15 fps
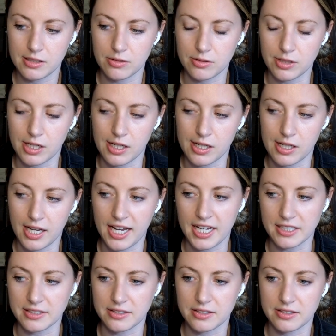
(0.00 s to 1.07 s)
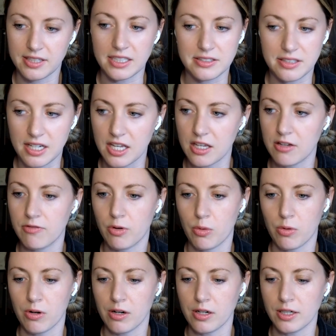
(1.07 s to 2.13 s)
uh, I guess, sensitive
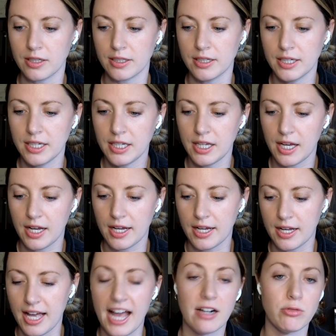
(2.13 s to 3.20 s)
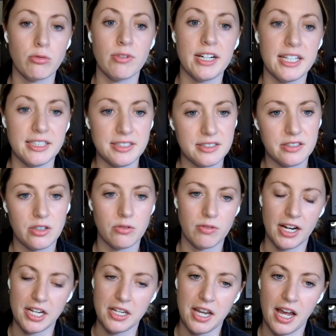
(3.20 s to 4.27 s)
or uh, at risk
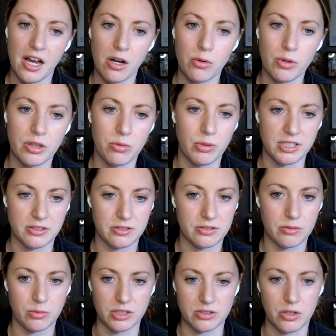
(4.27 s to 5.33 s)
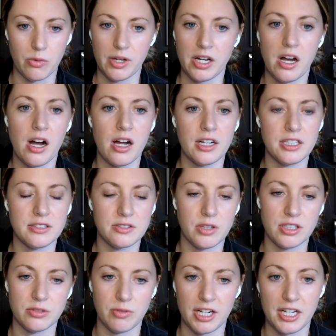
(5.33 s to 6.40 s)
right now with what's what's going on. Is
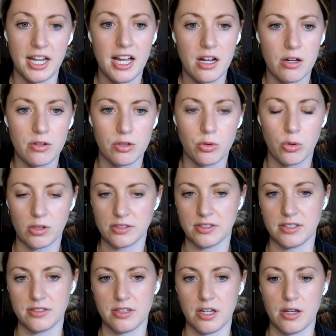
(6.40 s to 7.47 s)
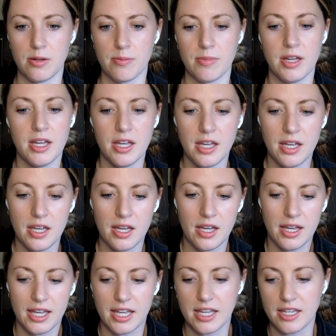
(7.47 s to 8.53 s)
is right now the court system
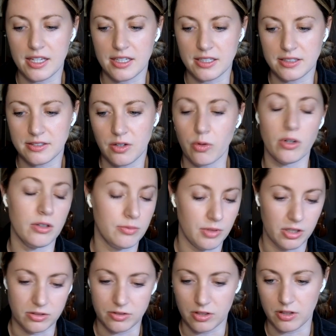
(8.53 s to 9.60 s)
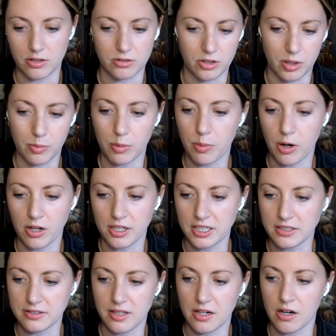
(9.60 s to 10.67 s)
is or there's there's a couple
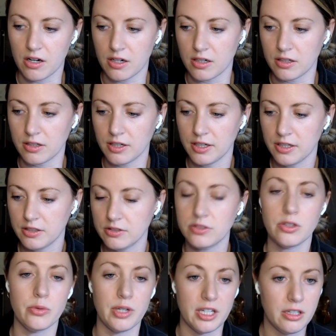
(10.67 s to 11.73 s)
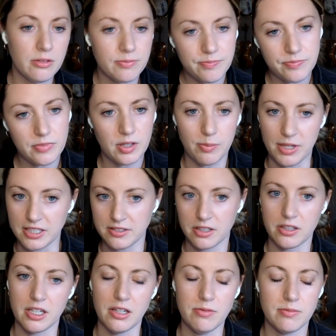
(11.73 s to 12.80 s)
parties that are suing,
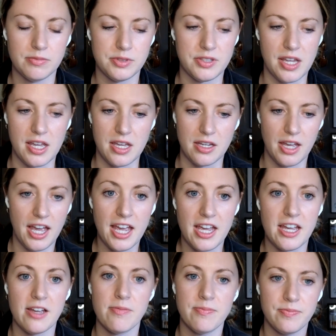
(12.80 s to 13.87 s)
basically saying, hey,